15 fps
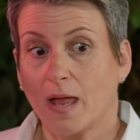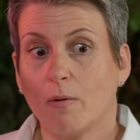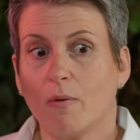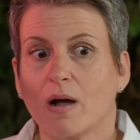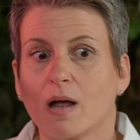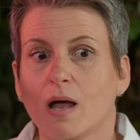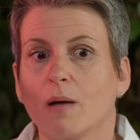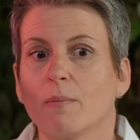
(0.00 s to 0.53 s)
who
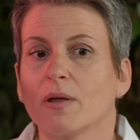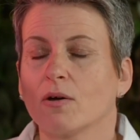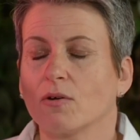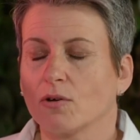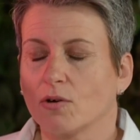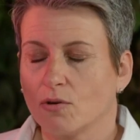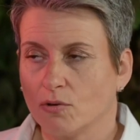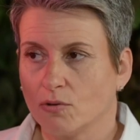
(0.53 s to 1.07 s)
are coming on
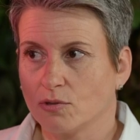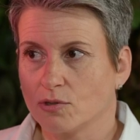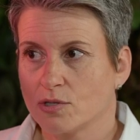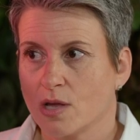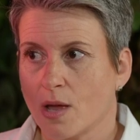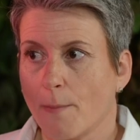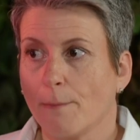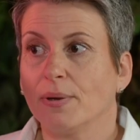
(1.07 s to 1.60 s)
a course
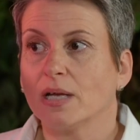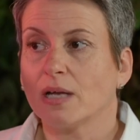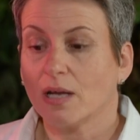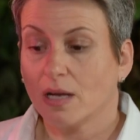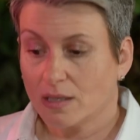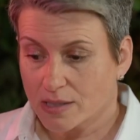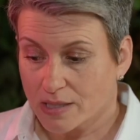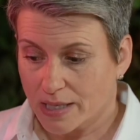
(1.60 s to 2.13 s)

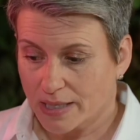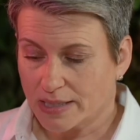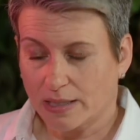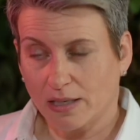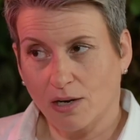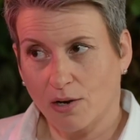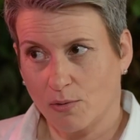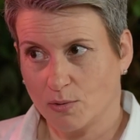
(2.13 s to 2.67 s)
because they
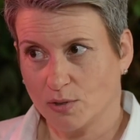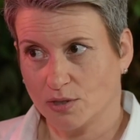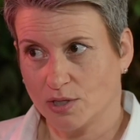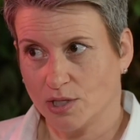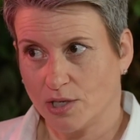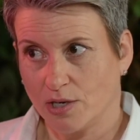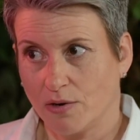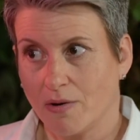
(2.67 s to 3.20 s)
didn't know what to
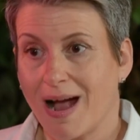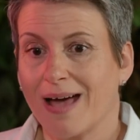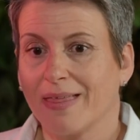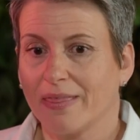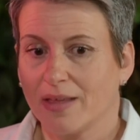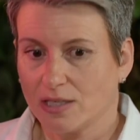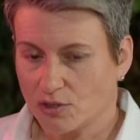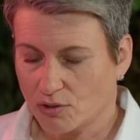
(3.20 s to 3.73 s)
do,
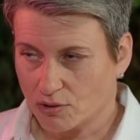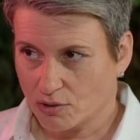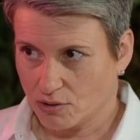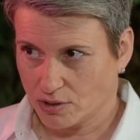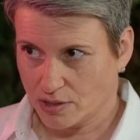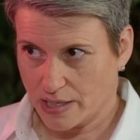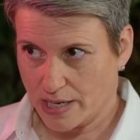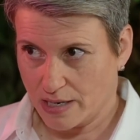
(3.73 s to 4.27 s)
and their dog
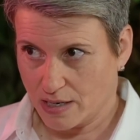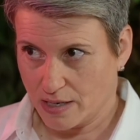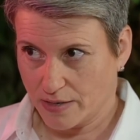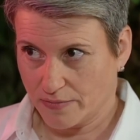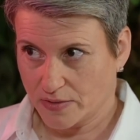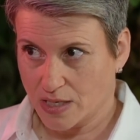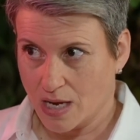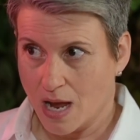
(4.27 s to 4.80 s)
lost their
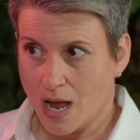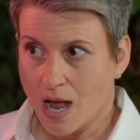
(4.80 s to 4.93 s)
lives.